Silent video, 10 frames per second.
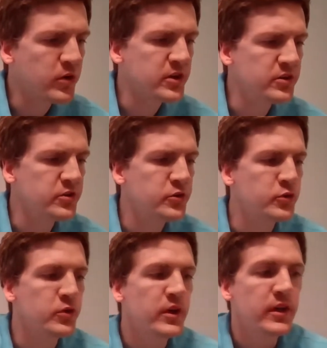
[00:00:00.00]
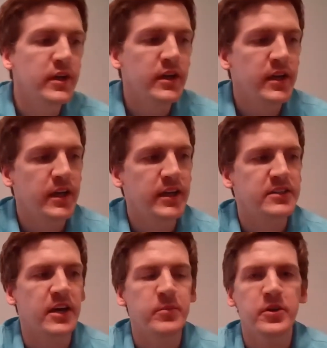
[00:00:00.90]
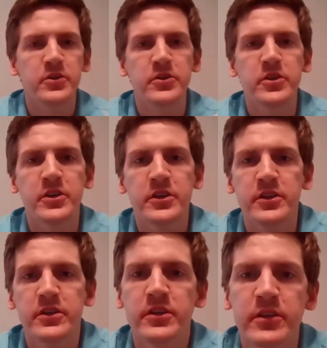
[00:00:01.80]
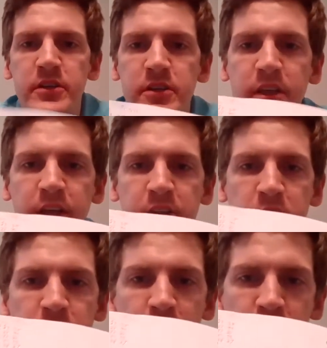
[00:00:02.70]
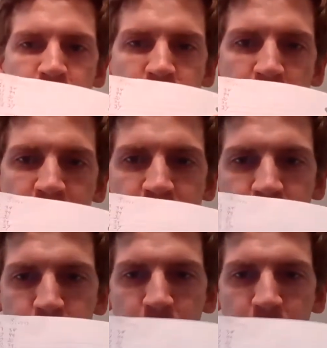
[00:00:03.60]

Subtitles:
what we're going to do is I'm going to look at the first range.